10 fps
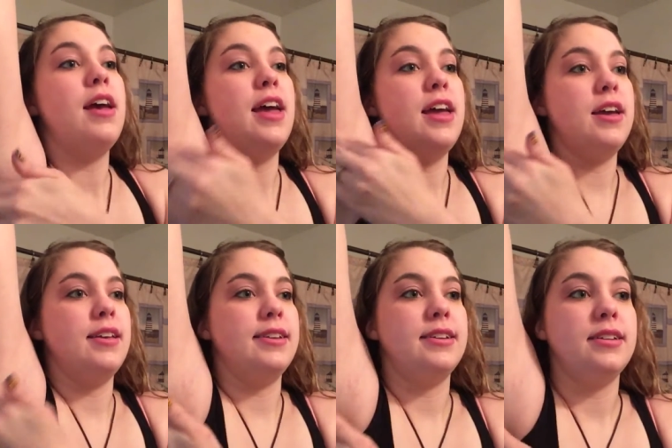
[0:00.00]

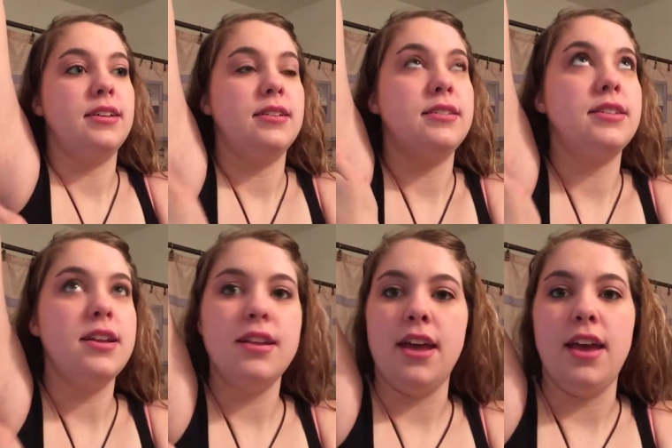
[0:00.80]
And
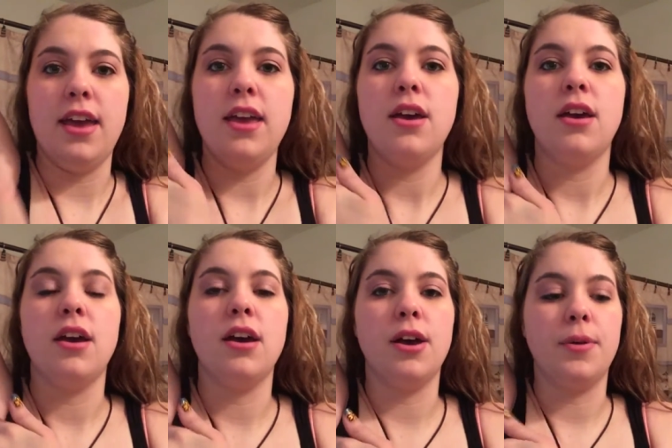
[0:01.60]
Sunday,
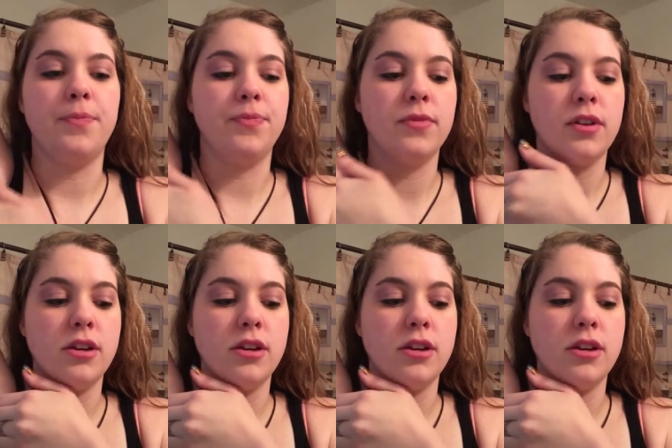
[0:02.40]
um,